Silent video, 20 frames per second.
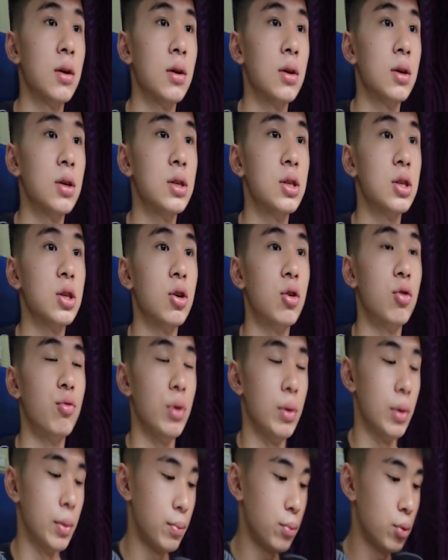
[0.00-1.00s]
so
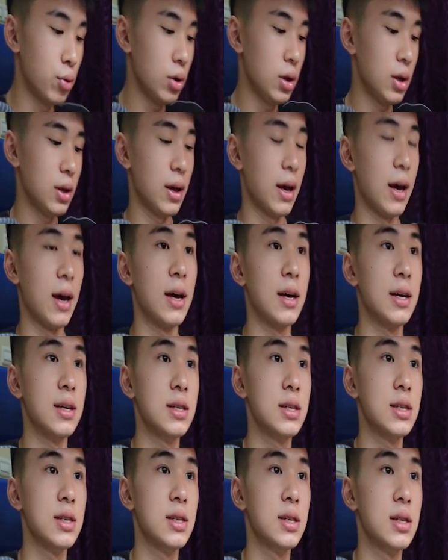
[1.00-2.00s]
we will put it
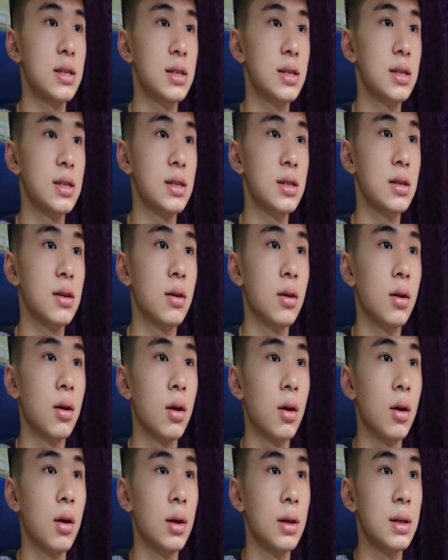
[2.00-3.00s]
as
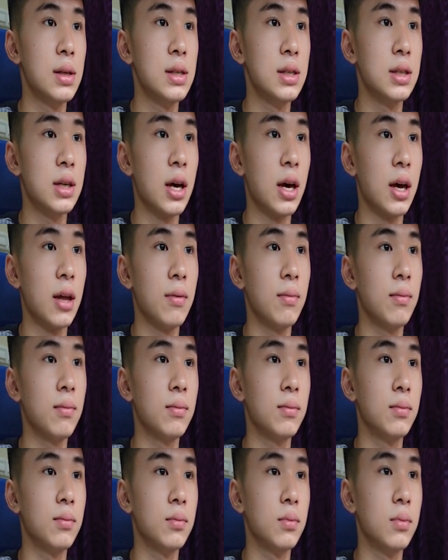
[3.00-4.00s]
10
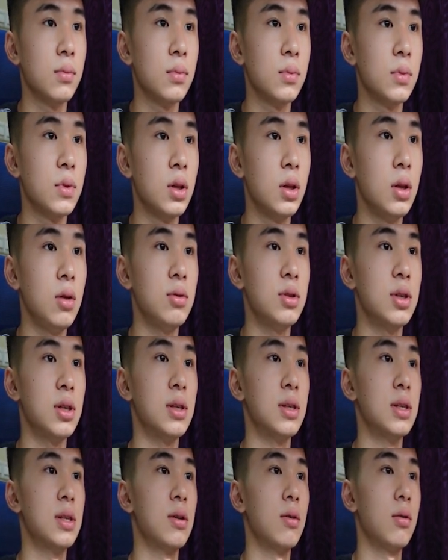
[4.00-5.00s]

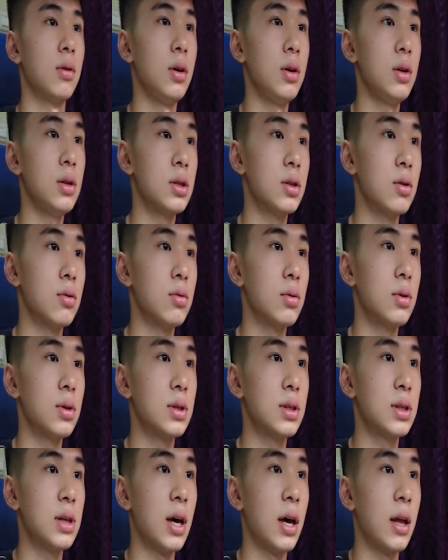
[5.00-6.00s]
newtons. Okay, so
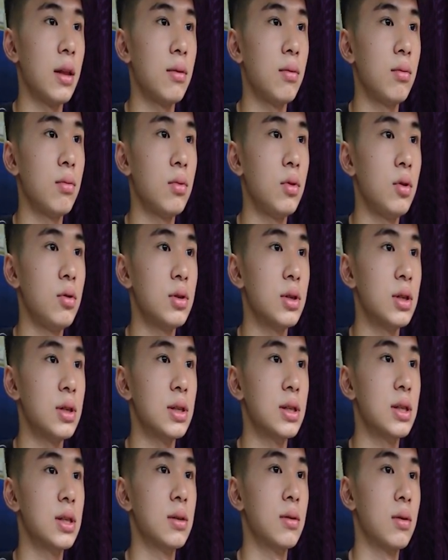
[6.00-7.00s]
10
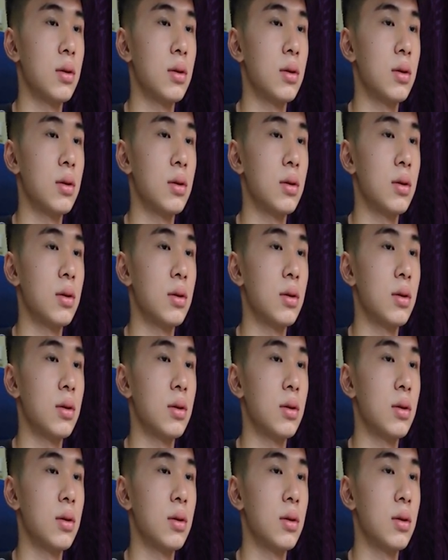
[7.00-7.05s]
newtons.